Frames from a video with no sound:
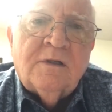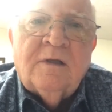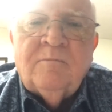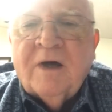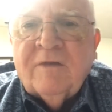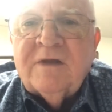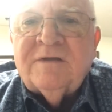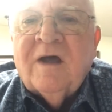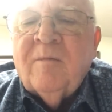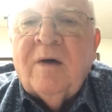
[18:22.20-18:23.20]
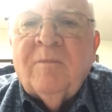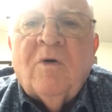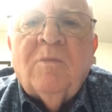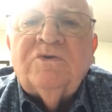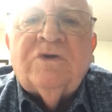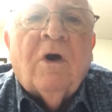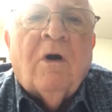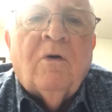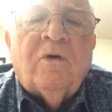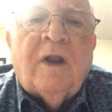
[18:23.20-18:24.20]
And by that time, I'm almost
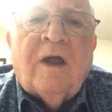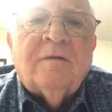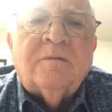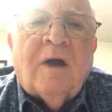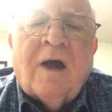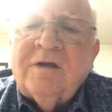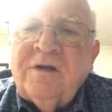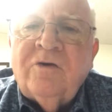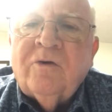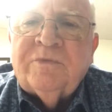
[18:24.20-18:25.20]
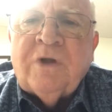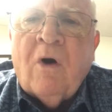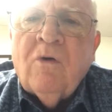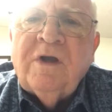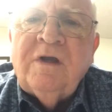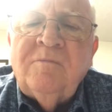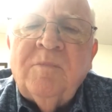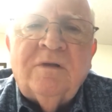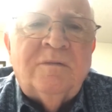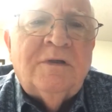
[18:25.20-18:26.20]
gone. And I, I can hear them talking,
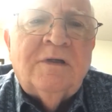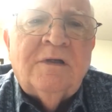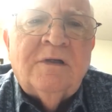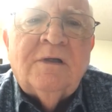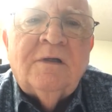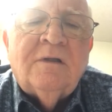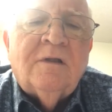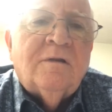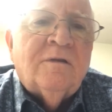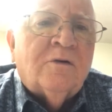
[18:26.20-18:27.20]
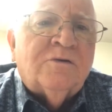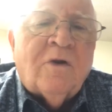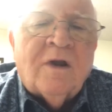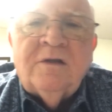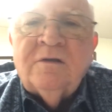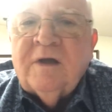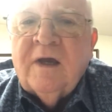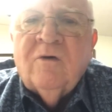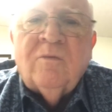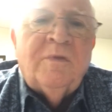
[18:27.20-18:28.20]
but they're trying to
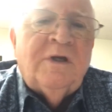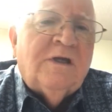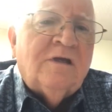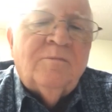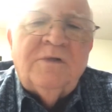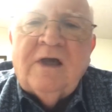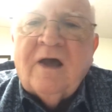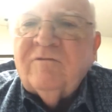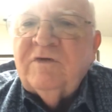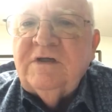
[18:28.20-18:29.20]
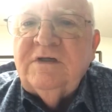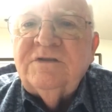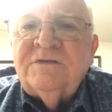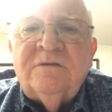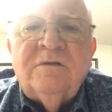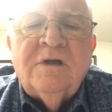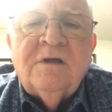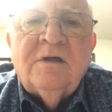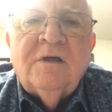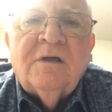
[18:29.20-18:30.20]
help me, give me I Vs. And
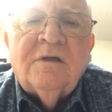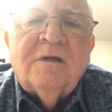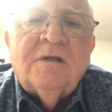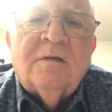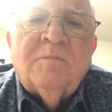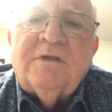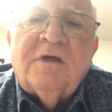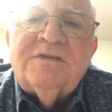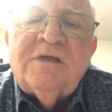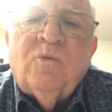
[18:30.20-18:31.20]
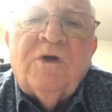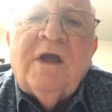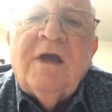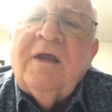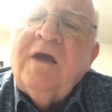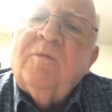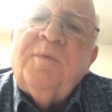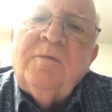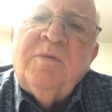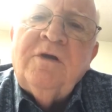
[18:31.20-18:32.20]
but they said, "We can't
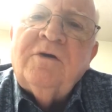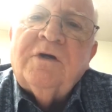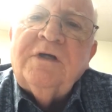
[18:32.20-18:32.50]
help him here.